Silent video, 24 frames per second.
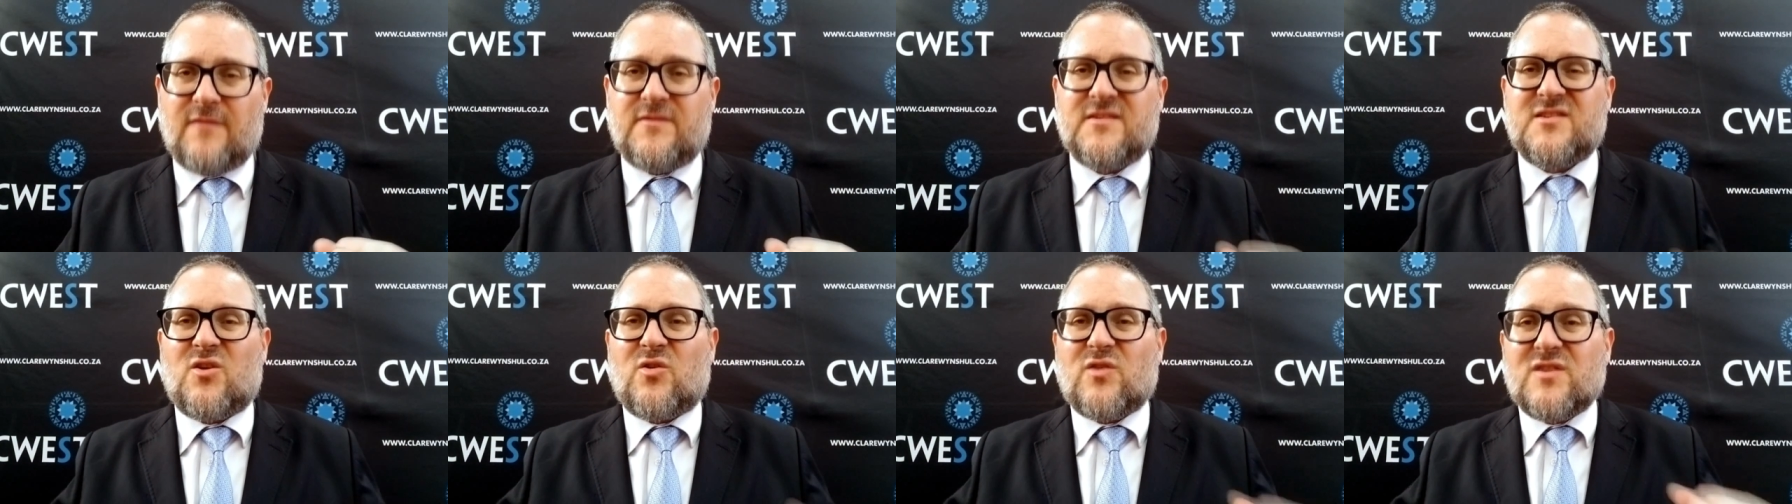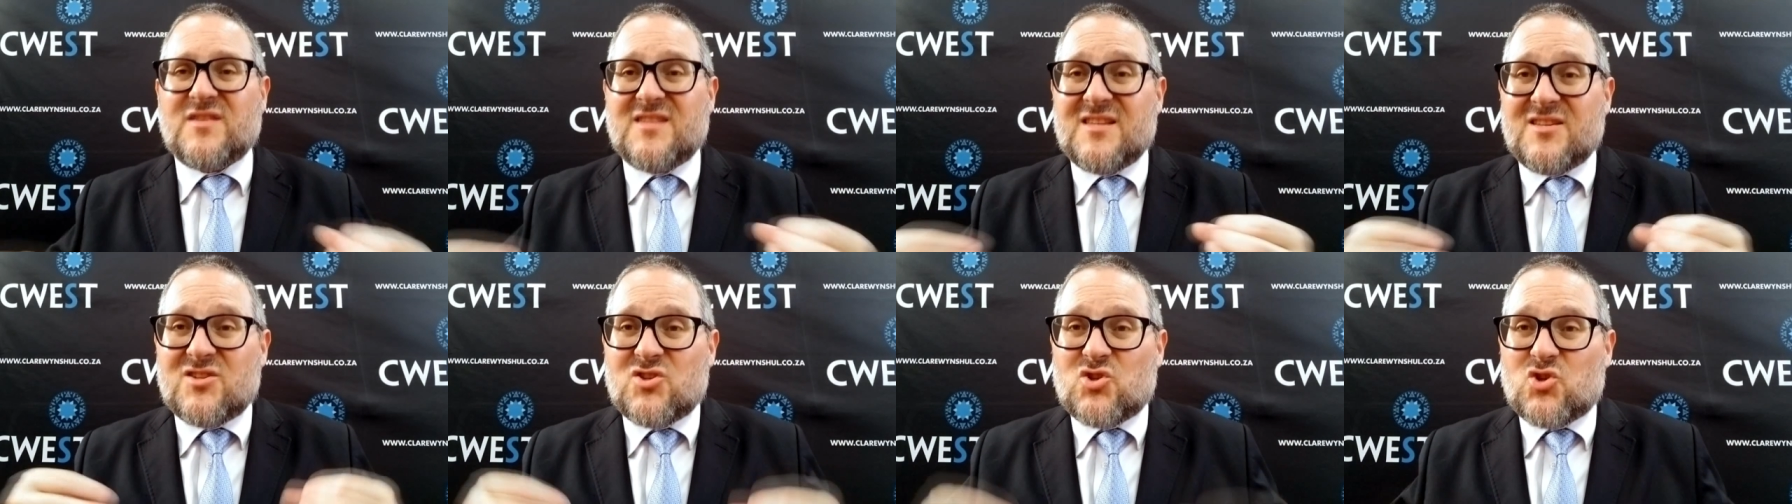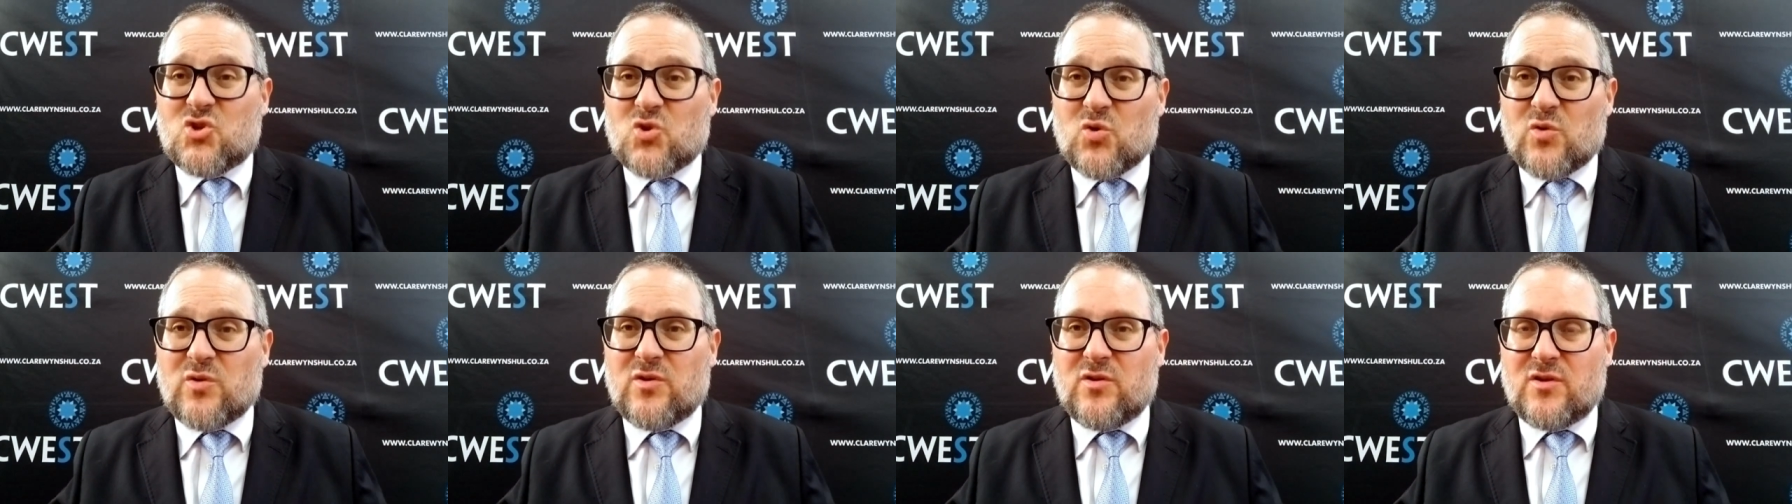As long as his
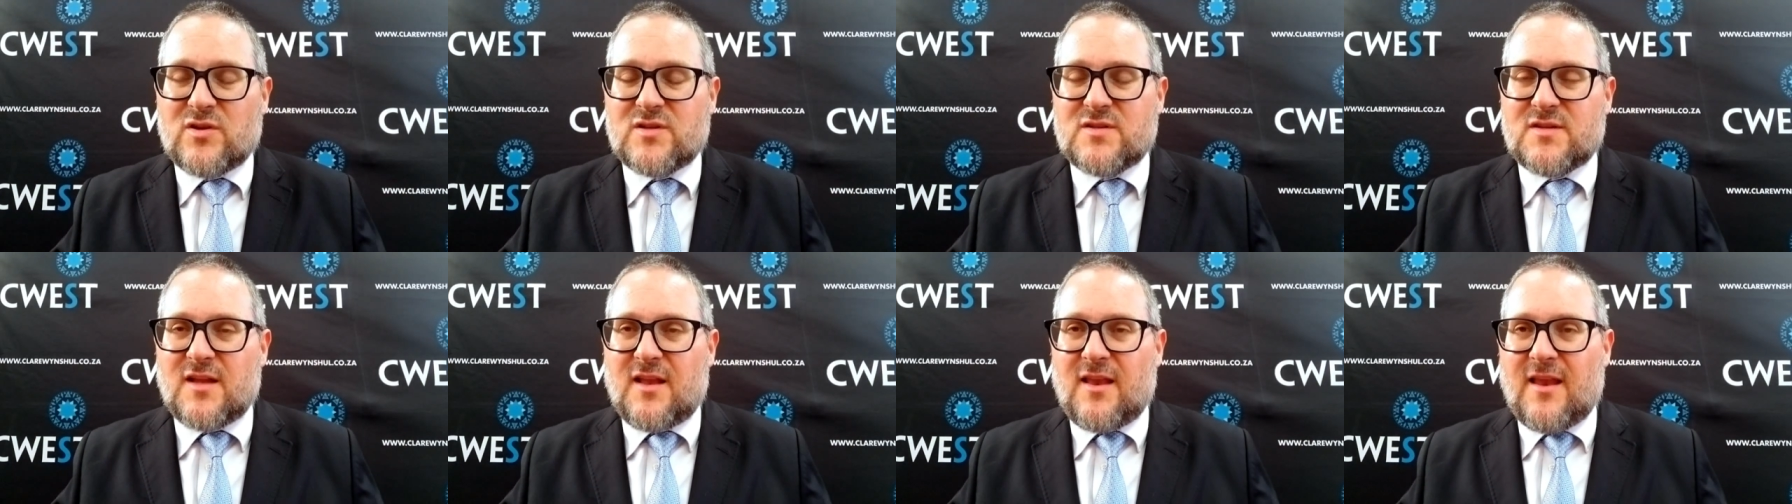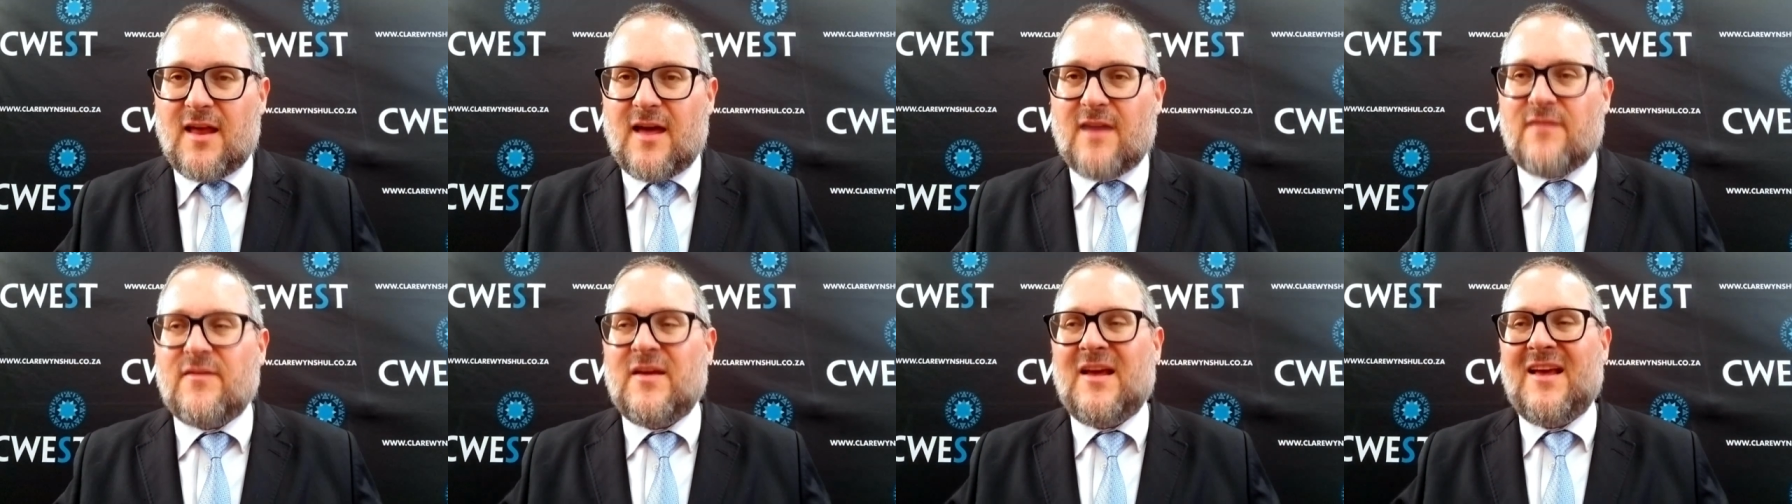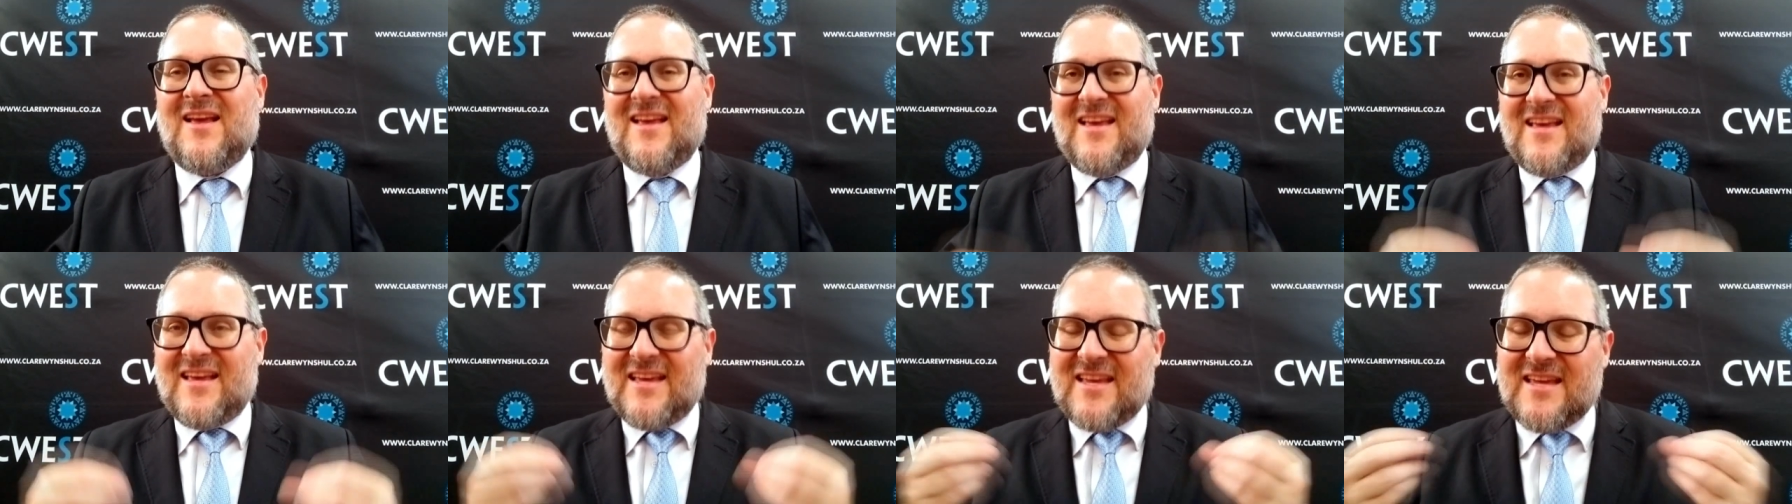children are still alive,
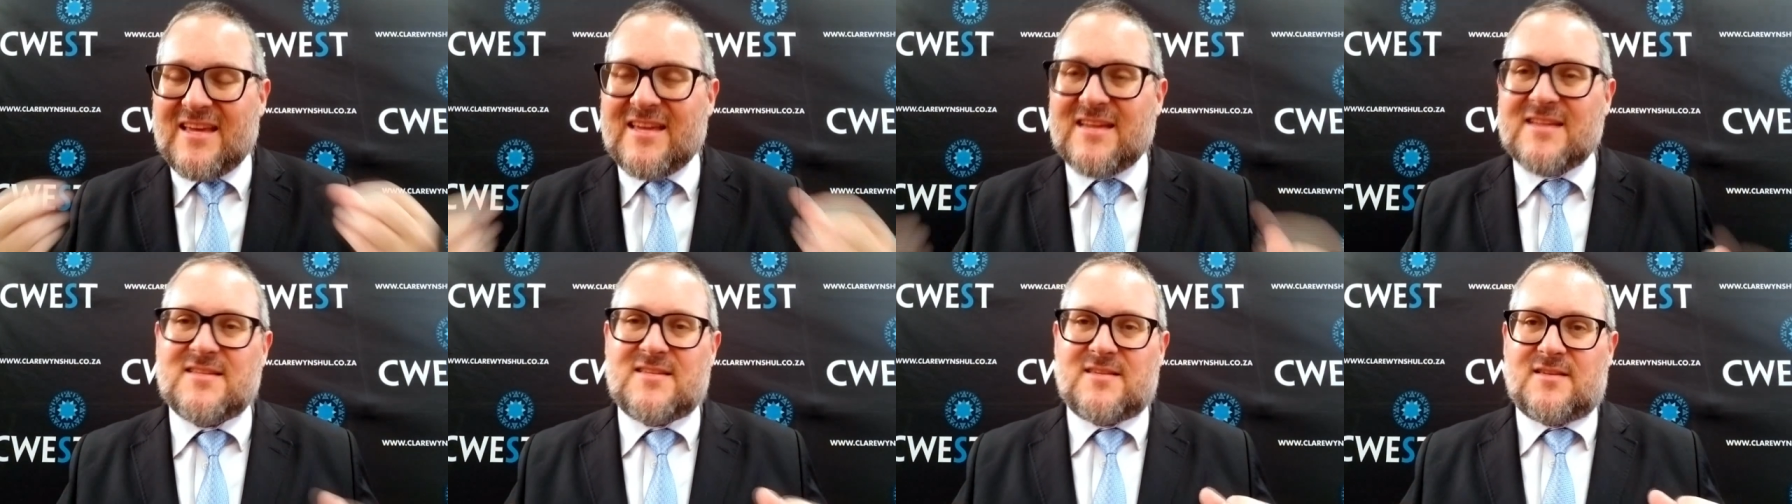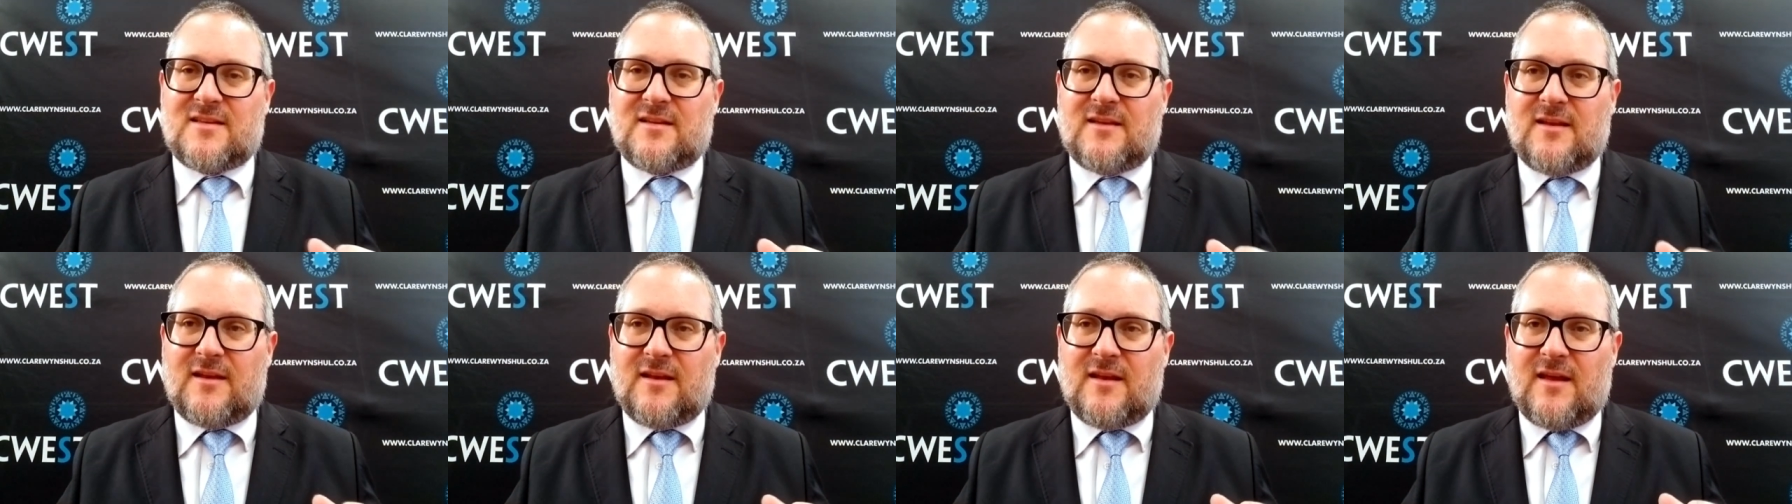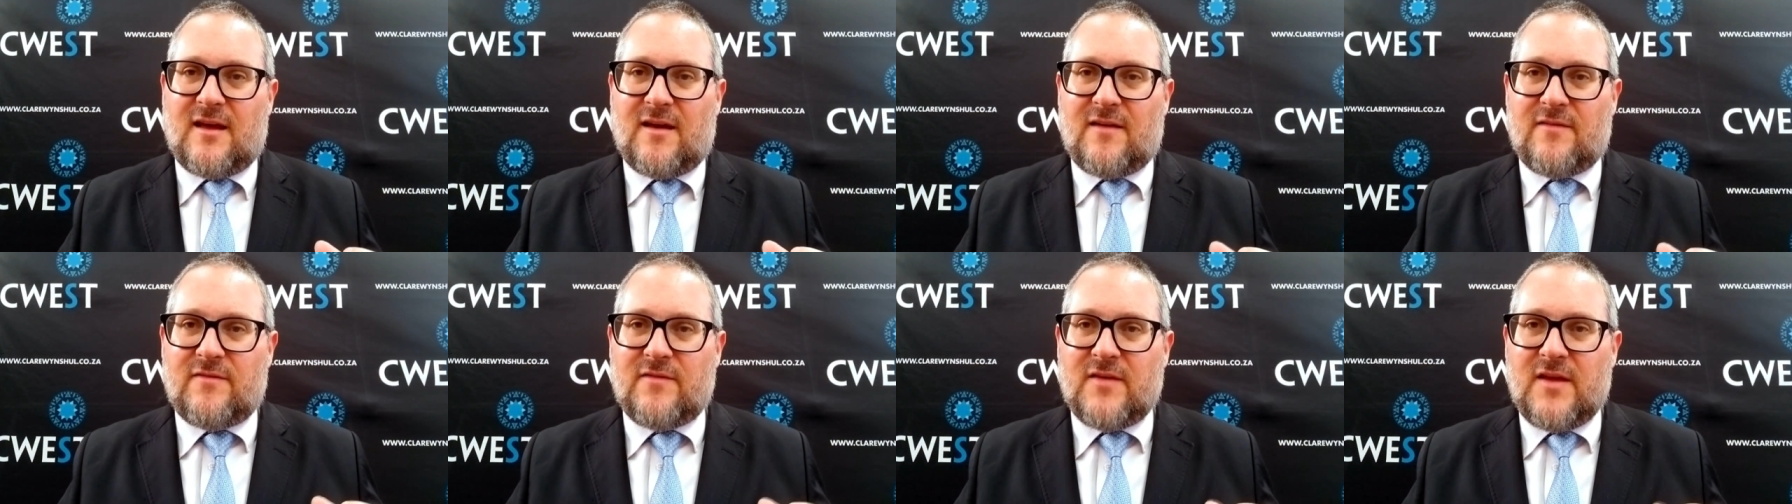he is still
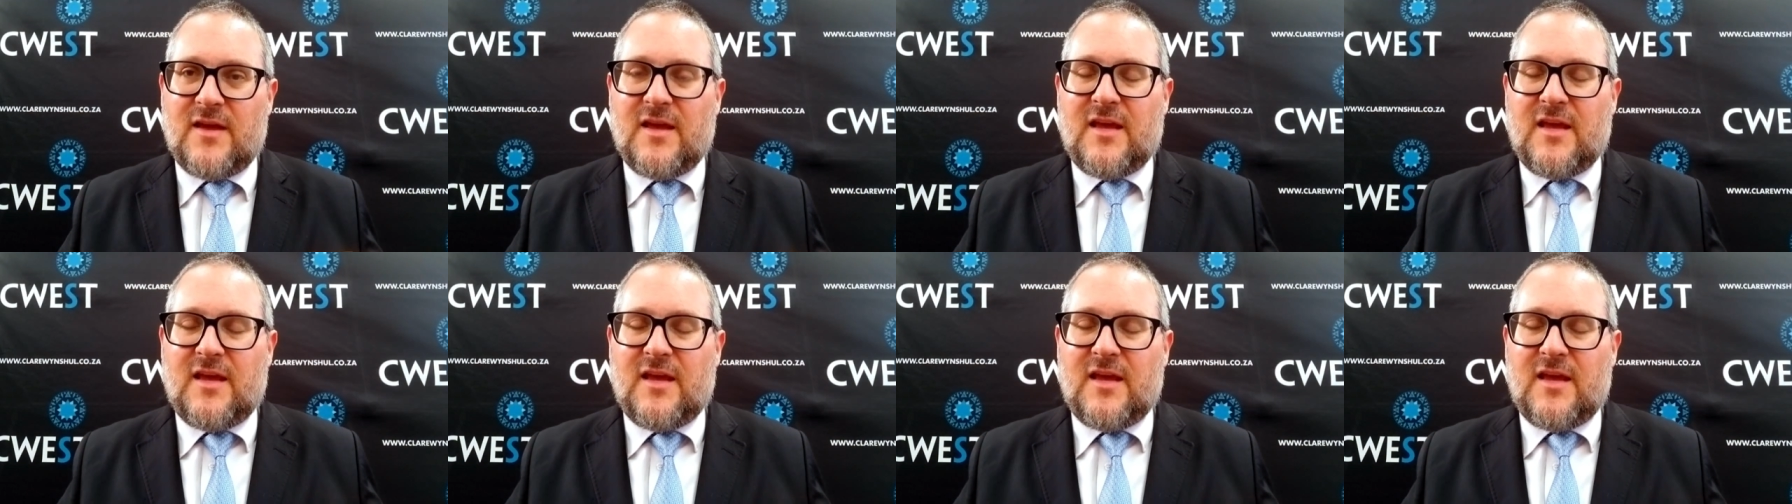alive.